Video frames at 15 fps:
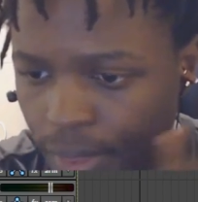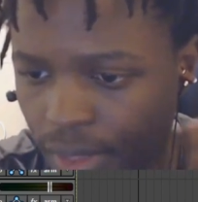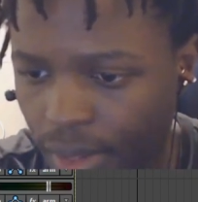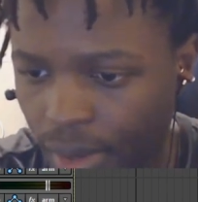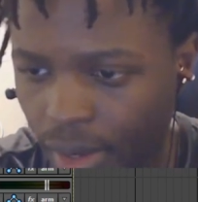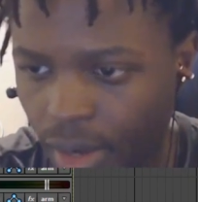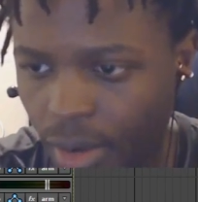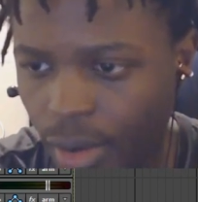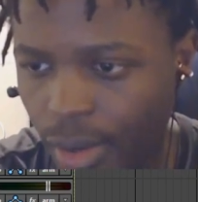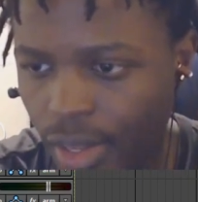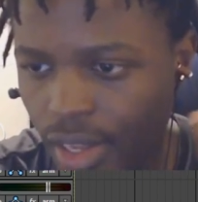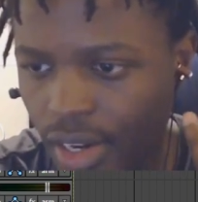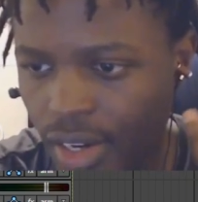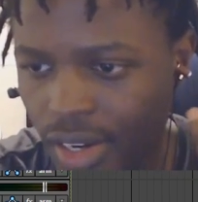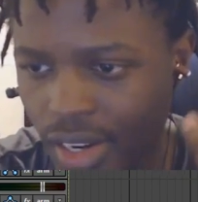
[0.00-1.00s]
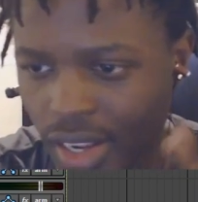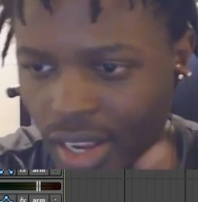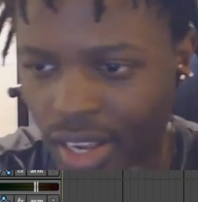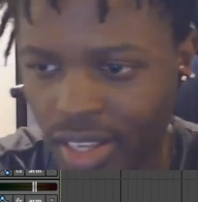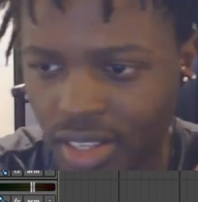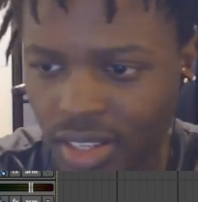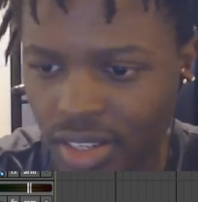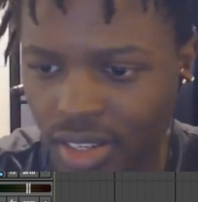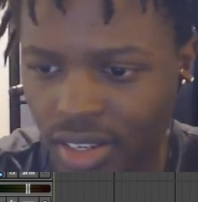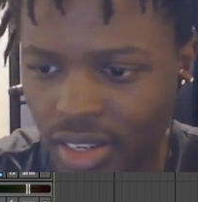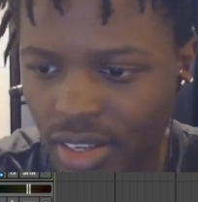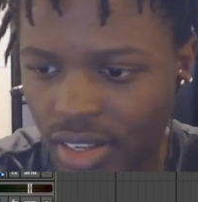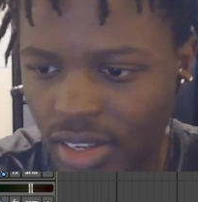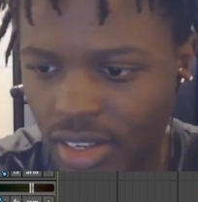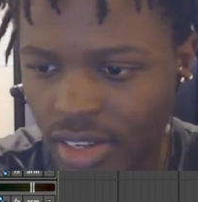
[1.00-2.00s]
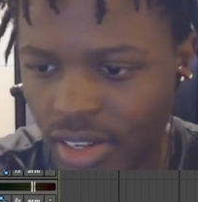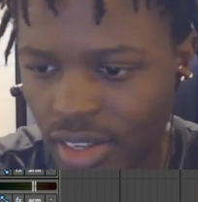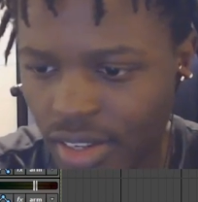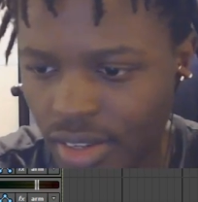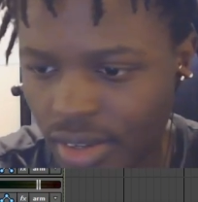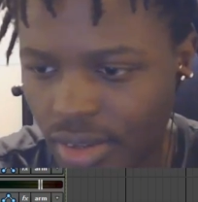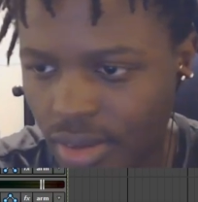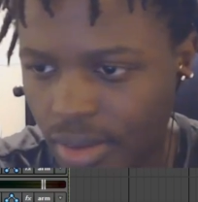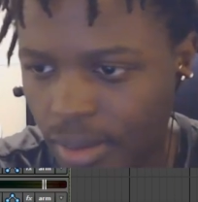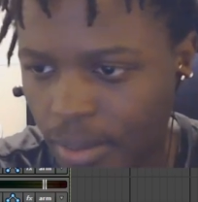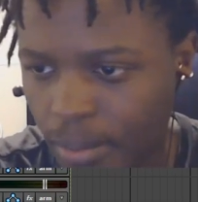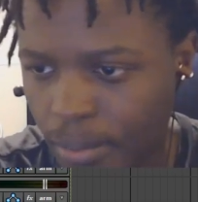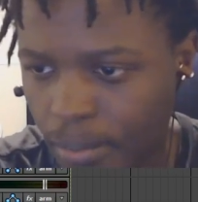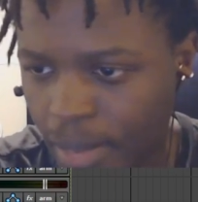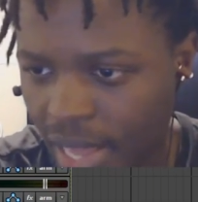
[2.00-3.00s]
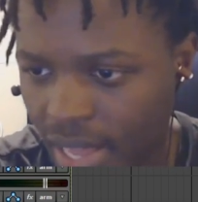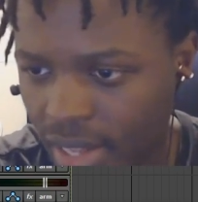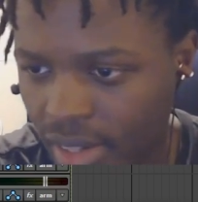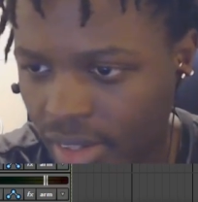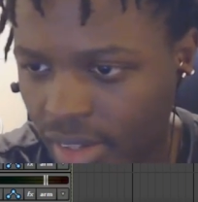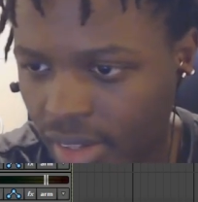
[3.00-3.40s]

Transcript: I go ahead and add in another band.